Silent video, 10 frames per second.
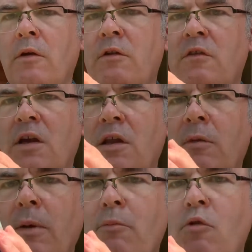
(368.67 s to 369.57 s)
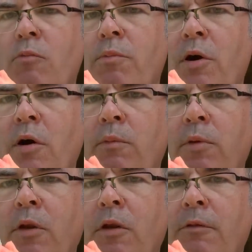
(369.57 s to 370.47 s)
See a little bit more
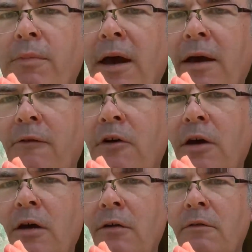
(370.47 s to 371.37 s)
purple on the back there.